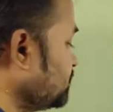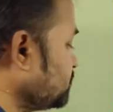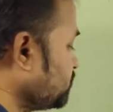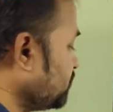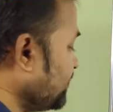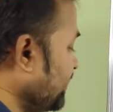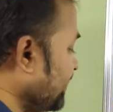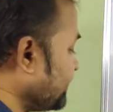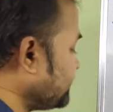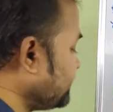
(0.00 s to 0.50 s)

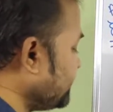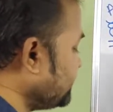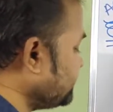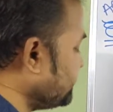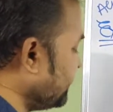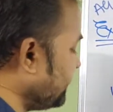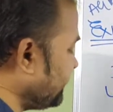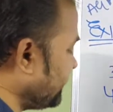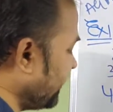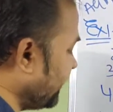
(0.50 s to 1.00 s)
So X
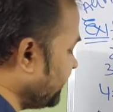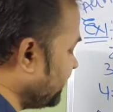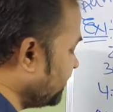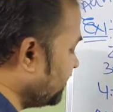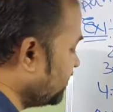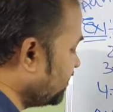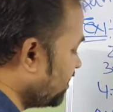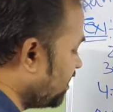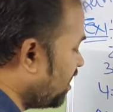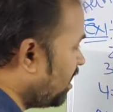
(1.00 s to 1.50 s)
is a tail
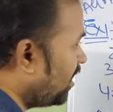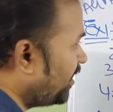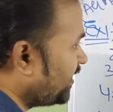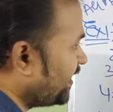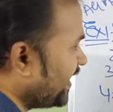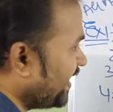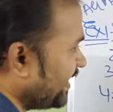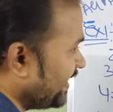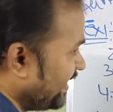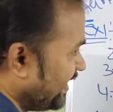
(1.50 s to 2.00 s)
or
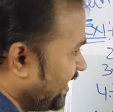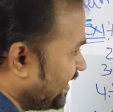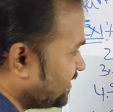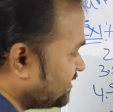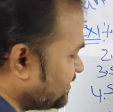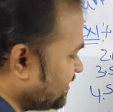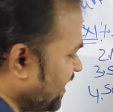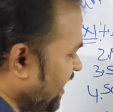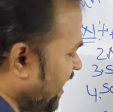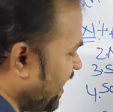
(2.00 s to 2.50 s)

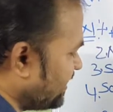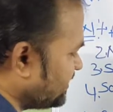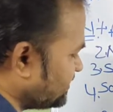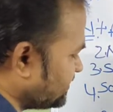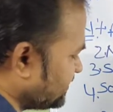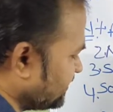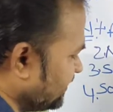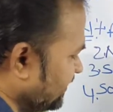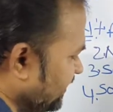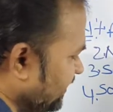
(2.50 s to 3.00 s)
X
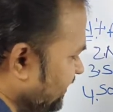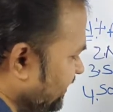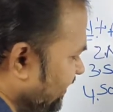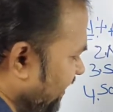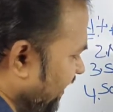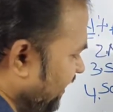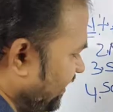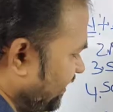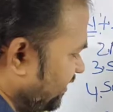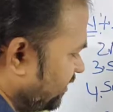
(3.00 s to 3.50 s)
has
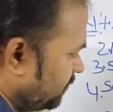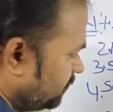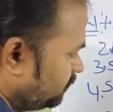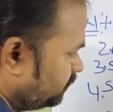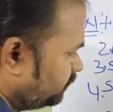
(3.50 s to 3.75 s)
tail.